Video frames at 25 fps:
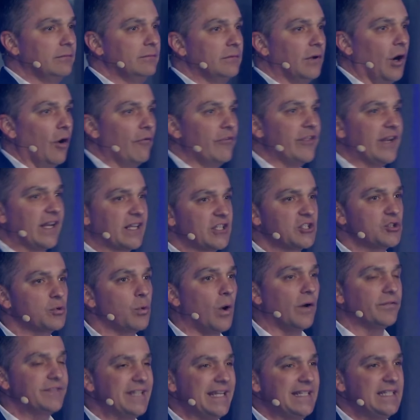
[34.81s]
Over the next
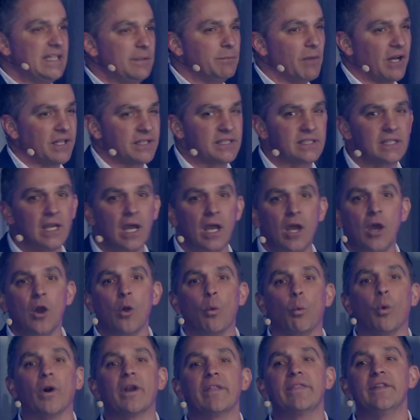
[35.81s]
twelve to eighteen months,
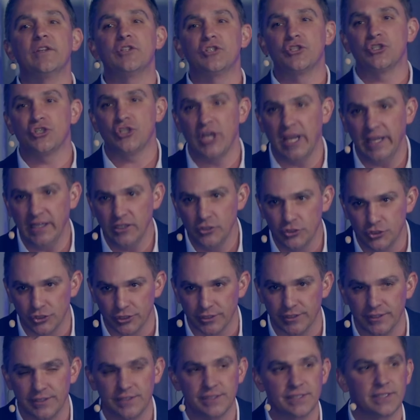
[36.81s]
what are the
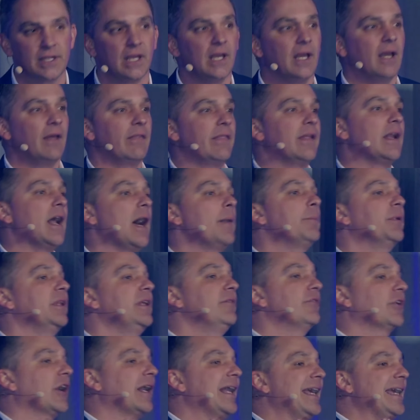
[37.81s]
changes that I believe
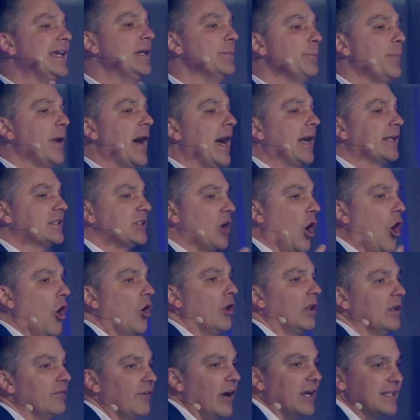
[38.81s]
are going to impact
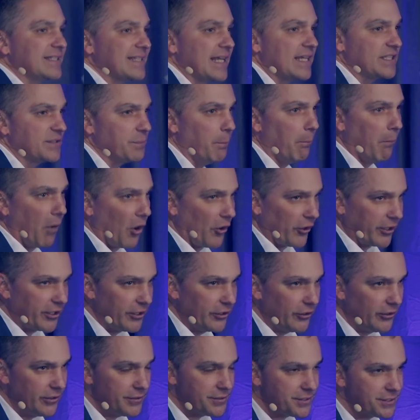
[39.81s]
all of us as
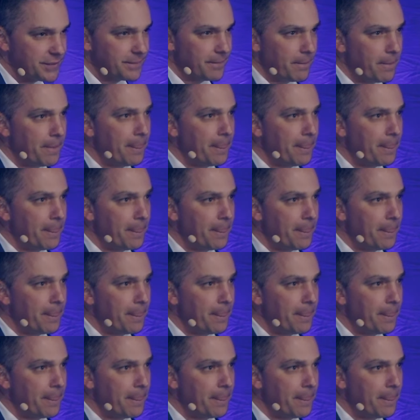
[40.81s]
marketers?